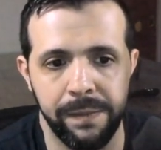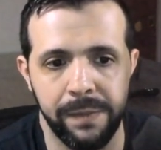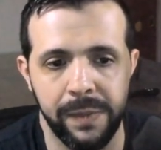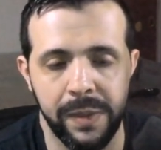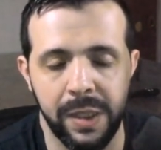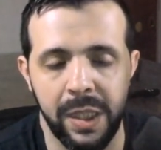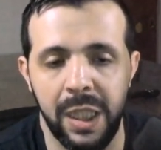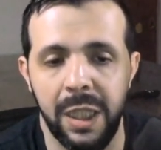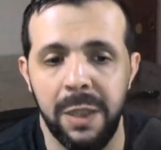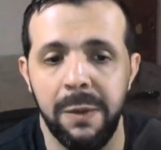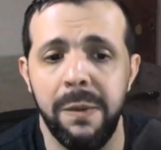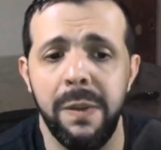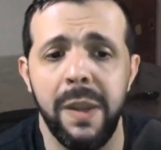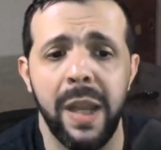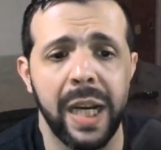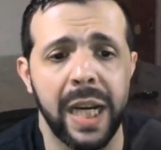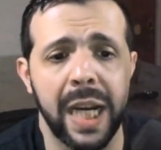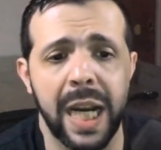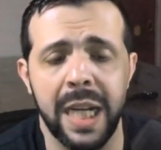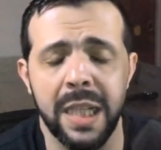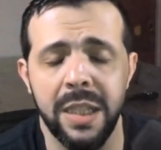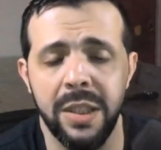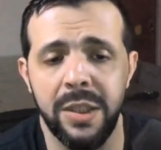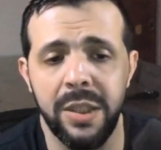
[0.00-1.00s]
if the
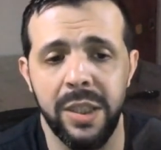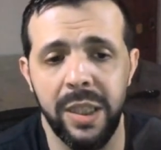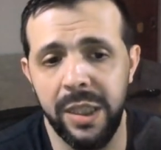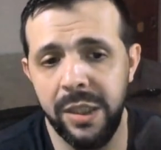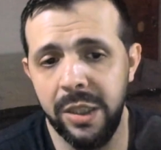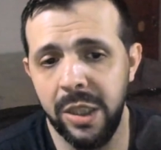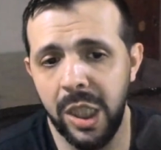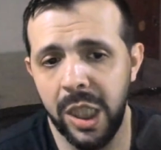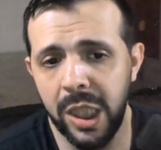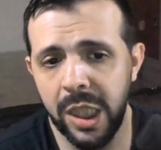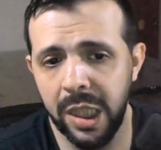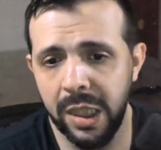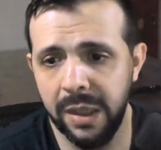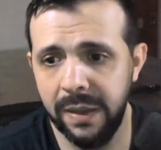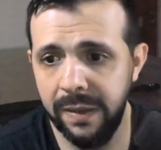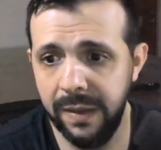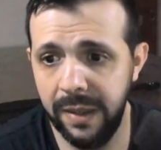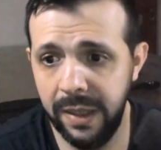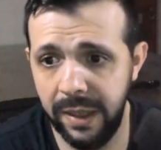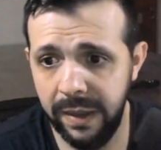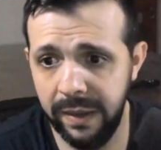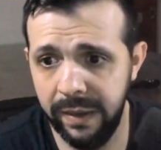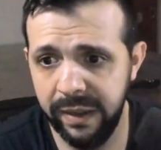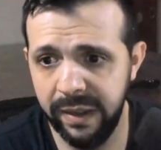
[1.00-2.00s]
country doesn't
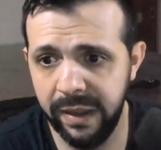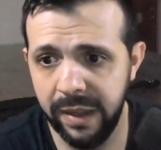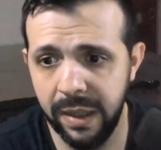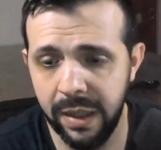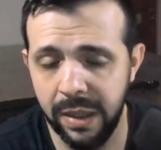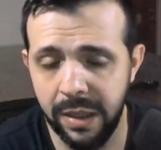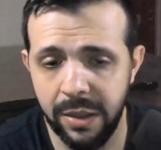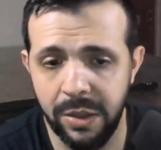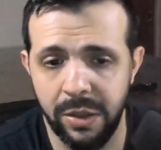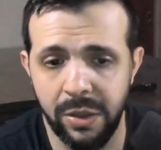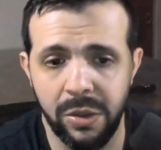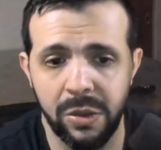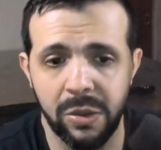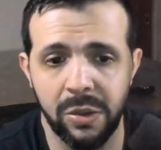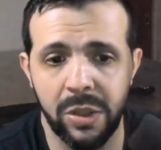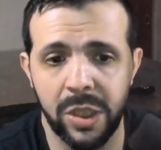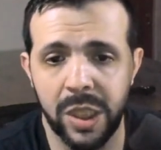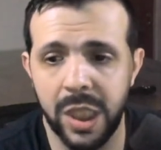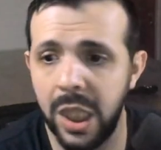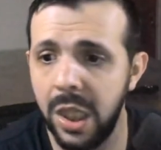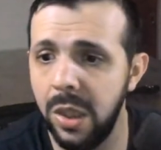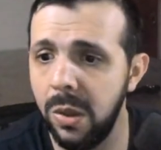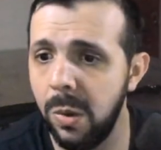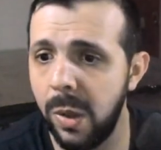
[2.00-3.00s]
exist, you
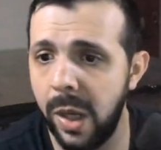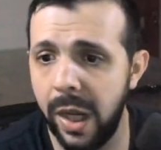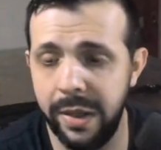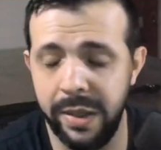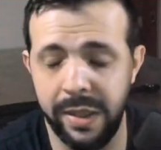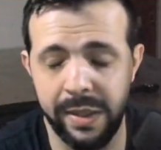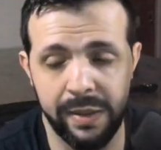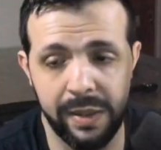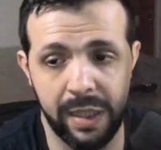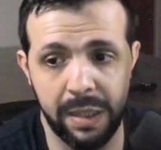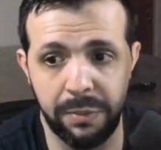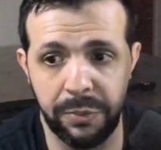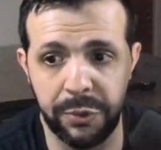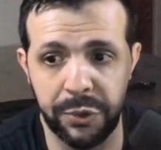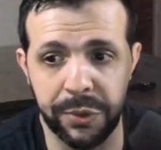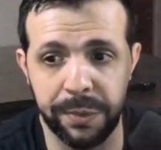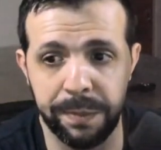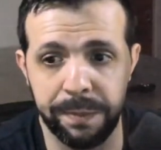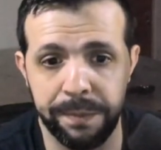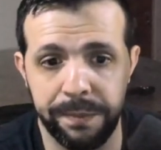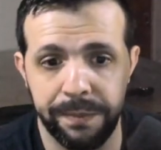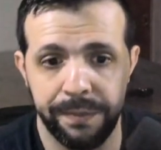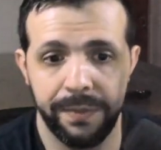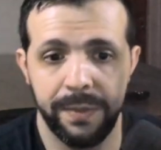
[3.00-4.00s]
throw an exception.
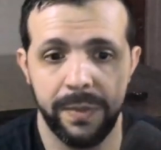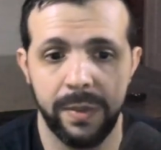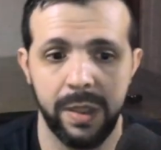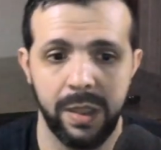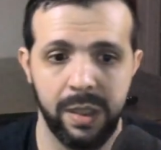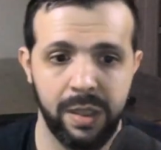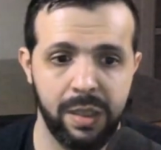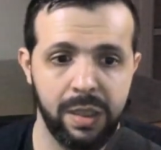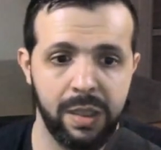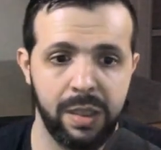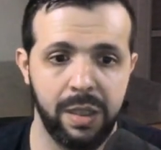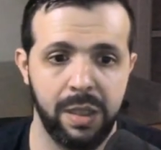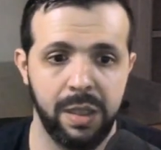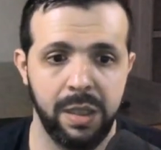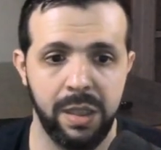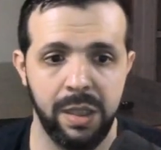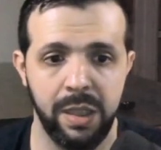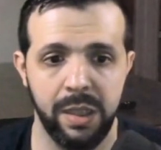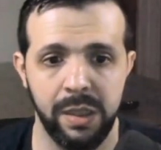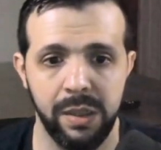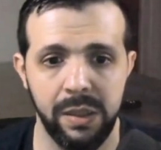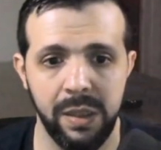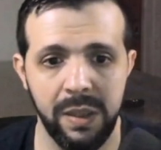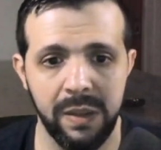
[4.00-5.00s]

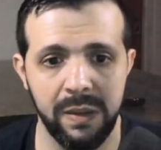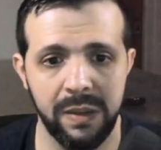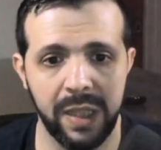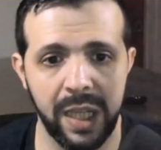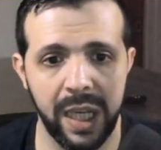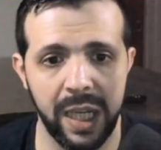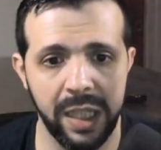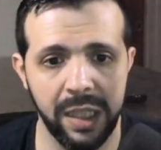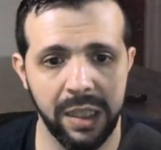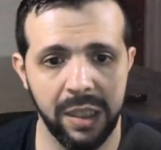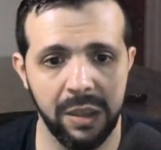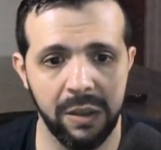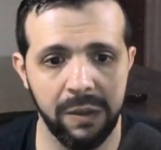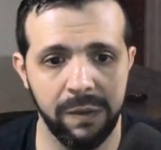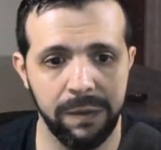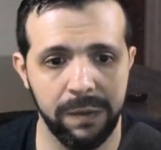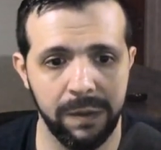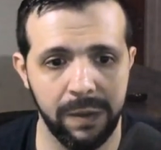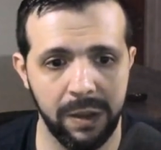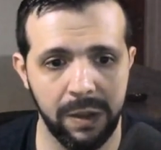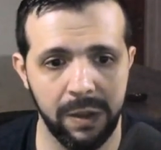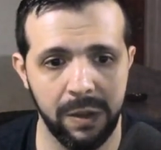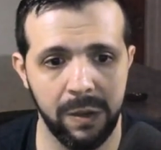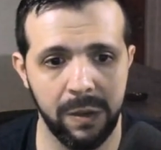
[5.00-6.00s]
This kind of
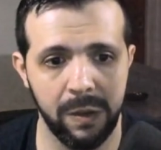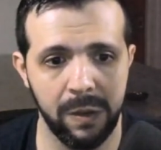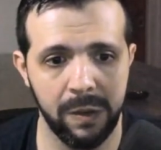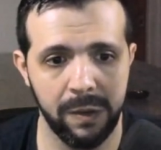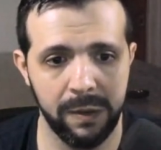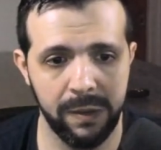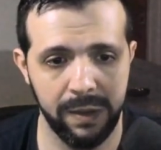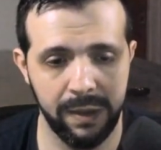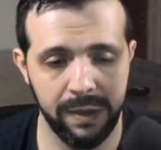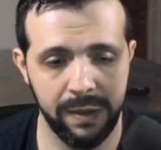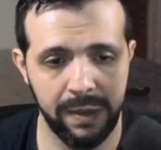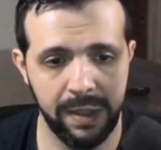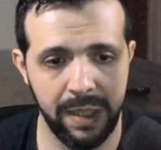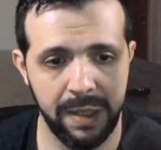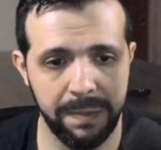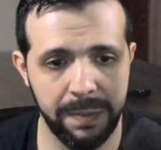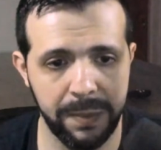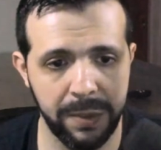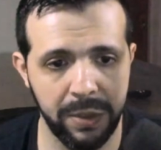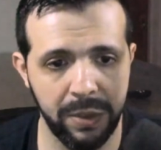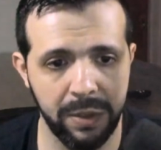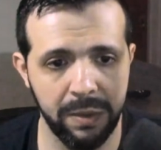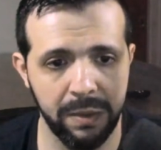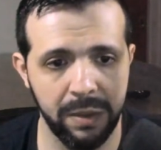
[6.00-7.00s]

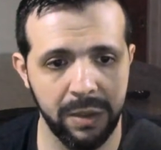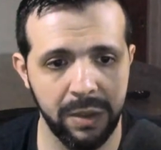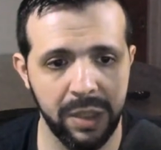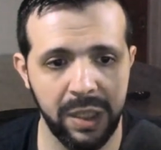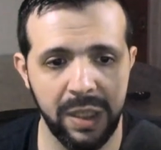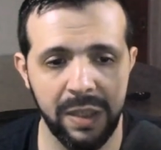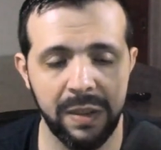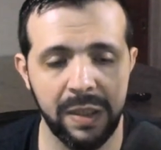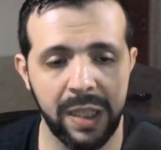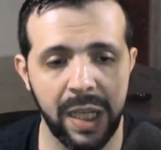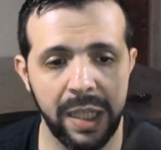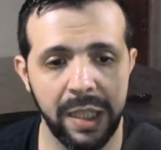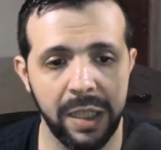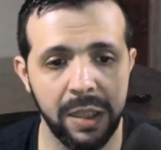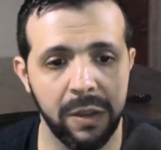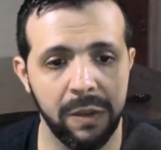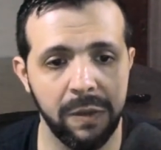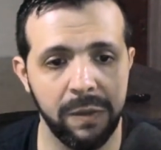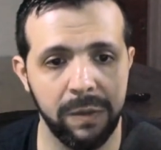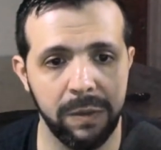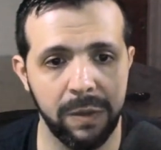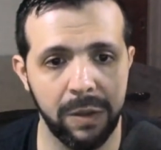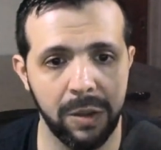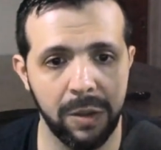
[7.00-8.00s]
exception, this kind of
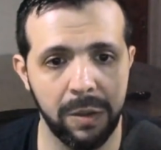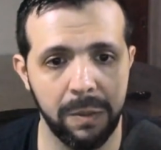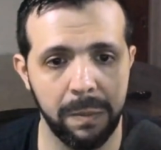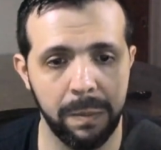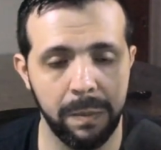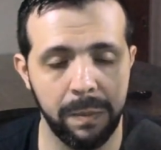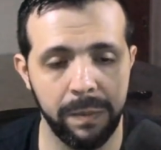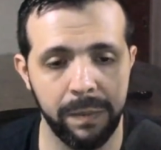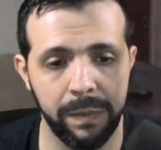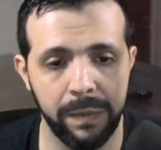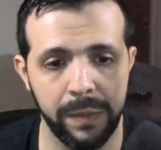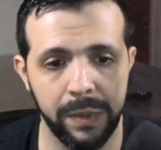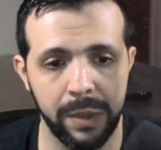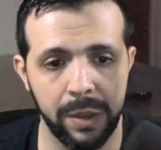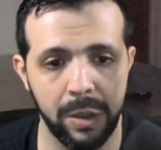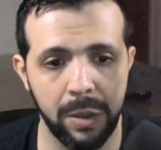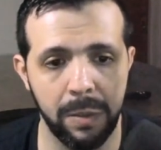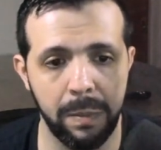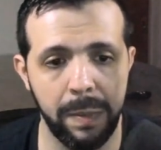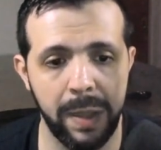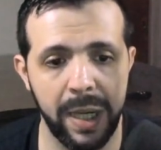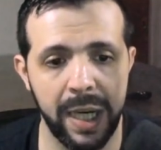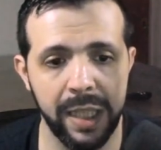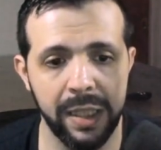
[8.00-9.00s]

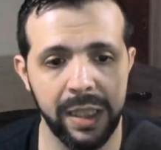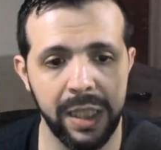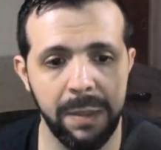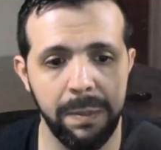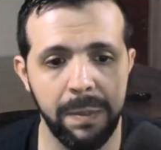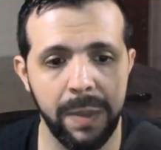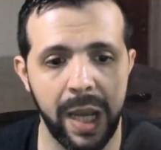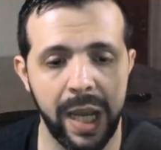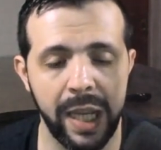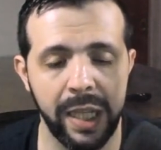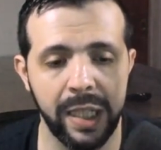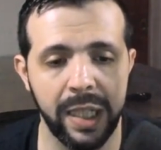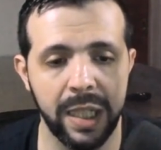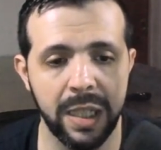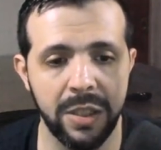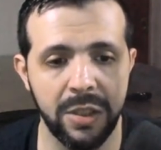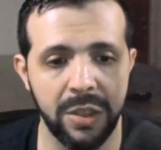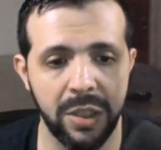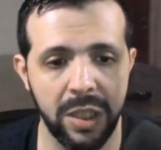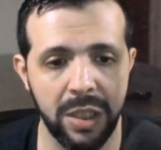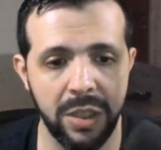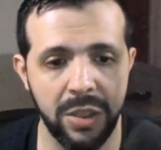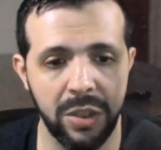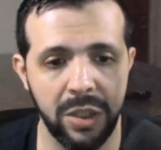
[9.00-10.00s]
comparative, I can
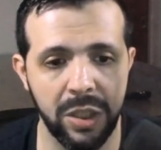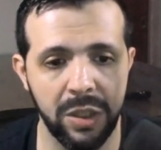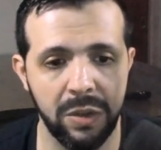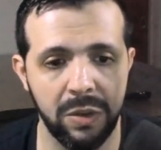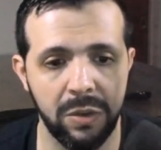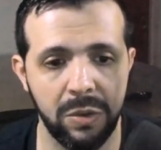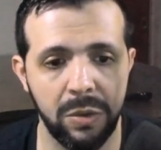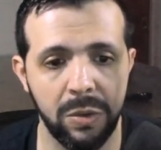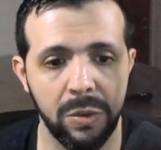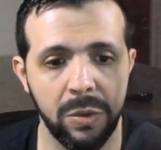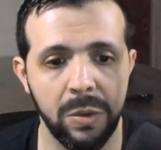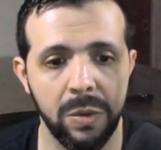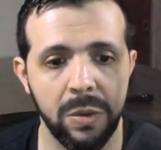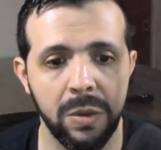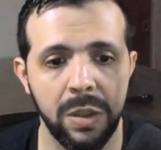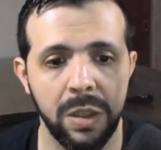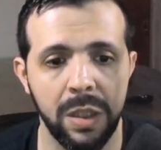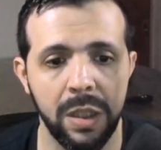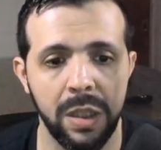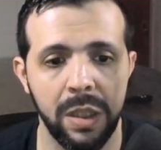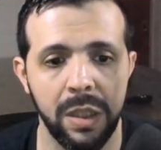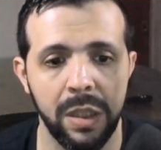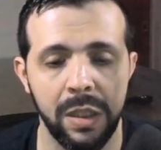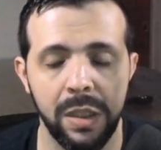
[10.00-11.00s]
change it to
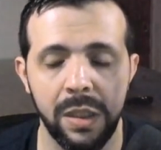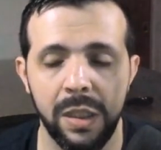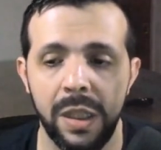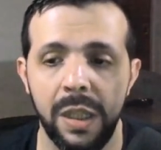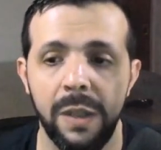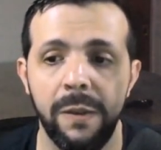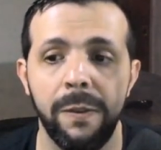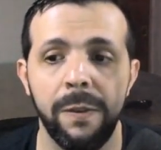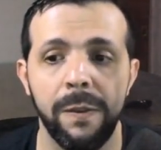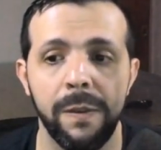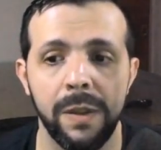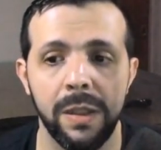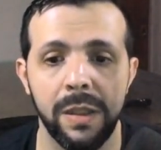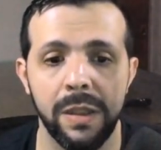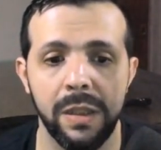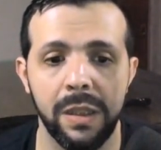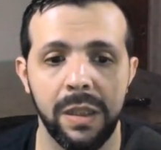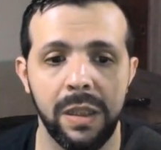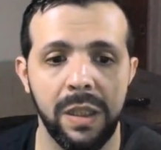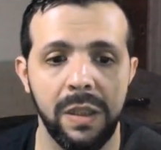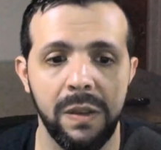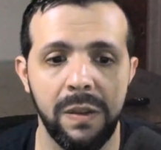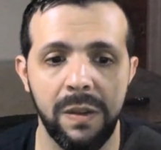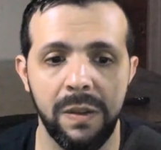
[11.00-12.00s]
if
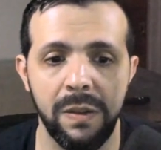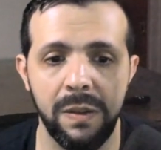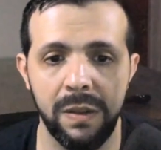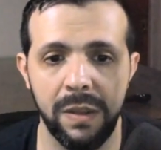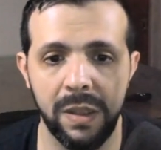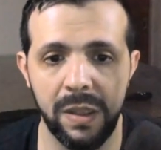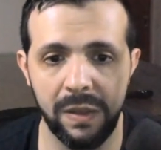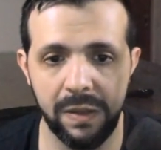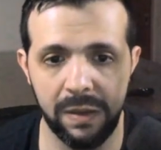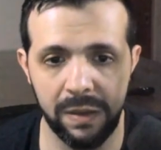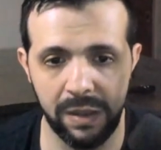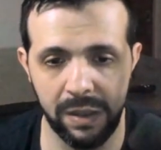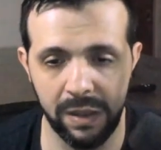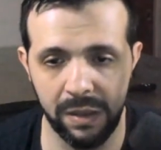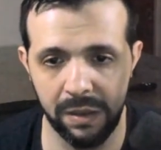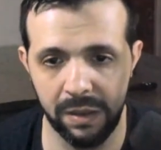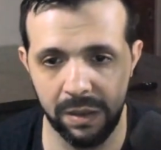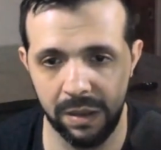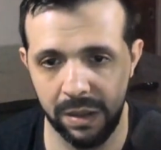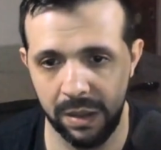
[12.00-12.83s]
this is distinct.